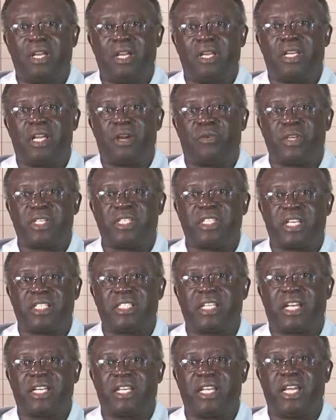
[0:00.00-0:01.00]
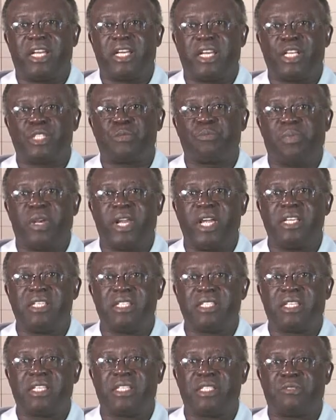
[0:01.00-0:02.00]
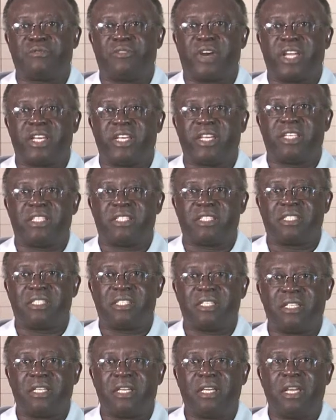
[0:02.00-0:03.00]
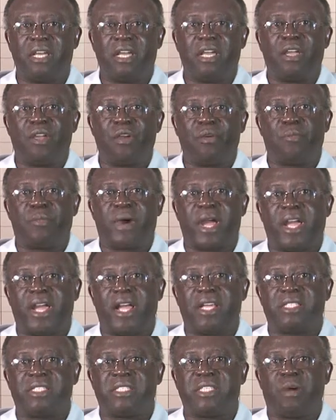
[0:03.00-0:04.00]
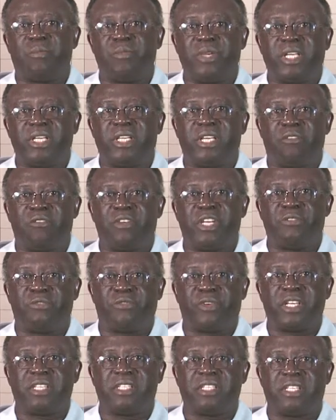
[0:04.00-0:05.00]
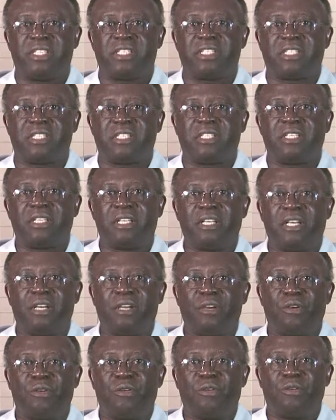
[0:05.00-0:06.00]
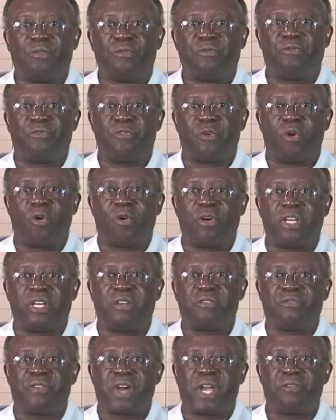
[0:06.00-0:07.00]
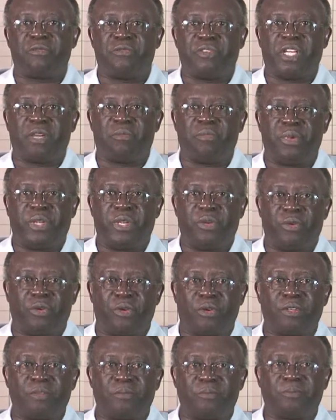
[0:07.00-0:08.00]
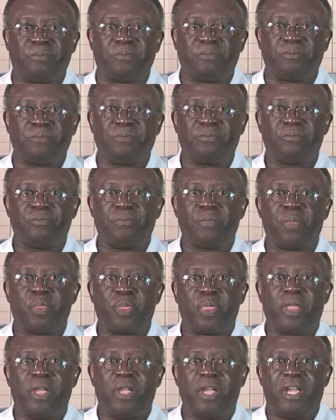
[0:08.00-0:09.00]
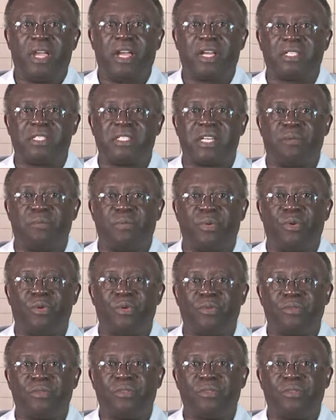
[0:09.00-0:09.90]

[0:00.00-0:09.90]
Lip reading: The researcher then explains his findings by examining the differences for the 5-year period. Example,